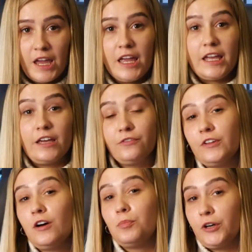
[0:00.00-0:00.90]
If the
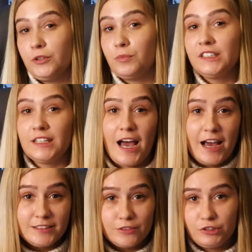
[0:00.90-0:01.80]
apartment
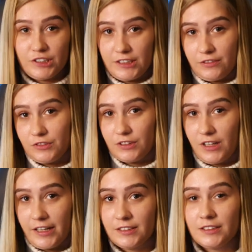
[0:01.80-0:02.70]
has received the
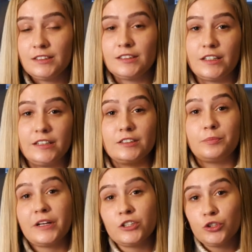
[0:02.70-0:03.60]
license, the
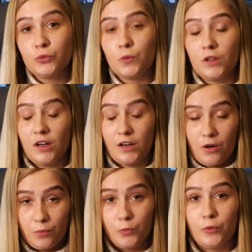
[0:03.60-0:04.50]
inspection will
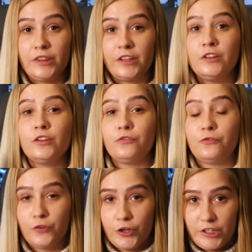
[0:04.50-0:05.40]
come within the
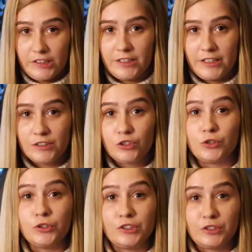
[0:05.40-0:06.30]
30 days to
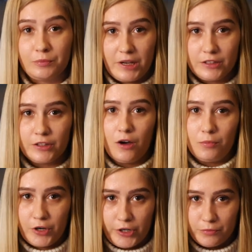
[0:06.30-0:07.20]
inspect the
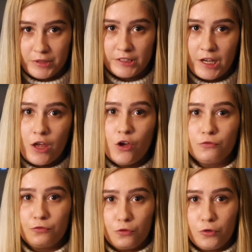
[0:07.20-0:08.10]
apartment
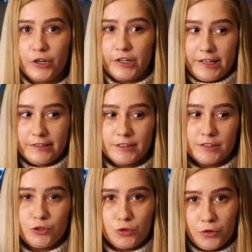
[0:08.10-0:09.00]
for its
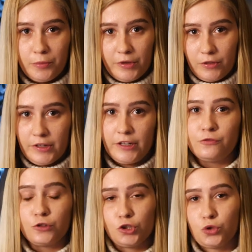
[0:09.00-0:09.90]
suitability for
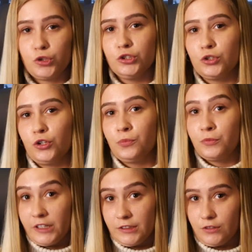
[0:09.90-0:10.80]
short-term
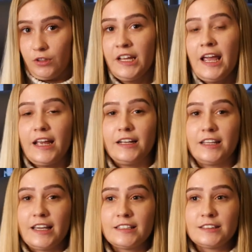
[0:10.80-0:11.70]
rental. In
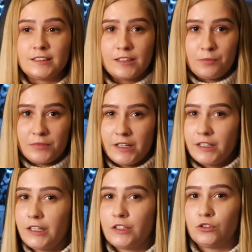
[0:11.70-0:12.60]
case something
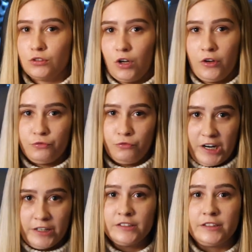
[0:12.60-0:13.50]
is not
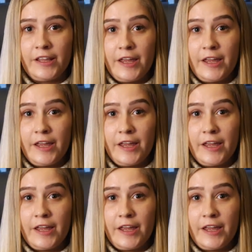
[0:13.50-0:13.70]
right, they